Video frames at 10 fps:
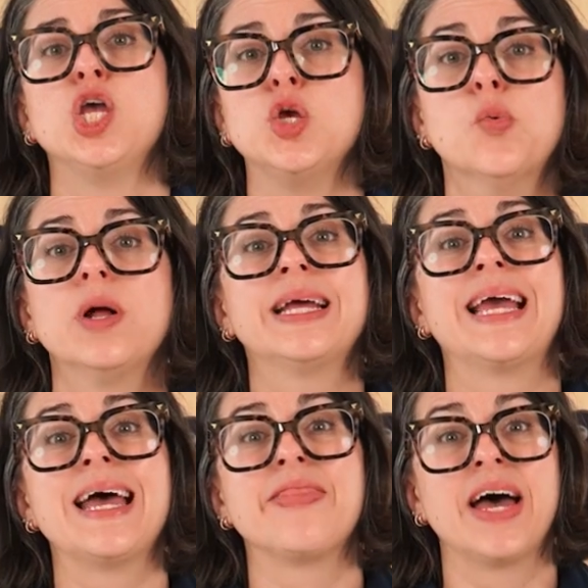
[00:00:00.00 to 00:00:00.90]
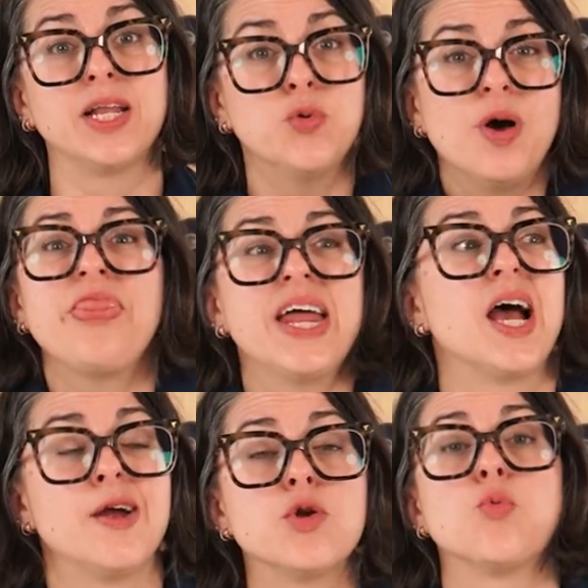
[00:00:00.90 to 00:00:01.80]
You want to get that, you want that
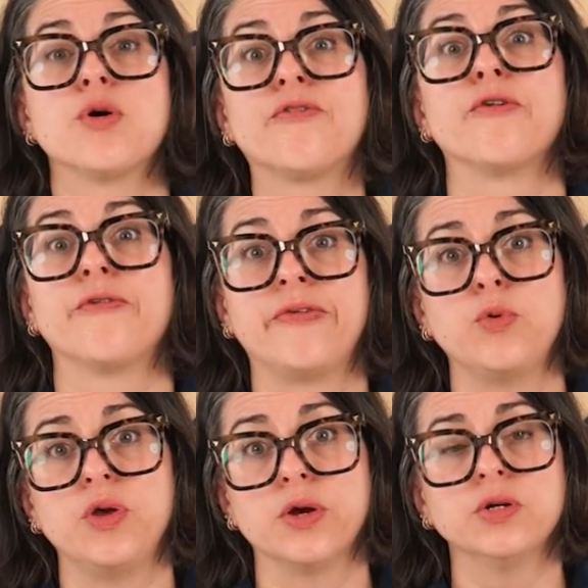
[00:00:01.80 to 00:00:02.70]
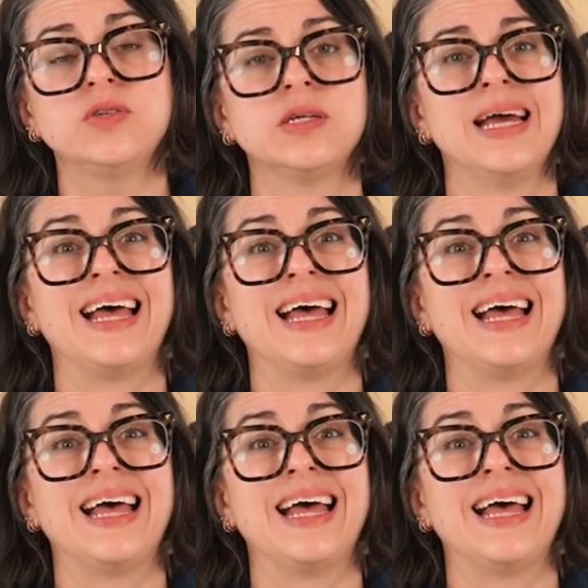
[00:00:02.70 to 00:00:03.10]
iron to work for a few years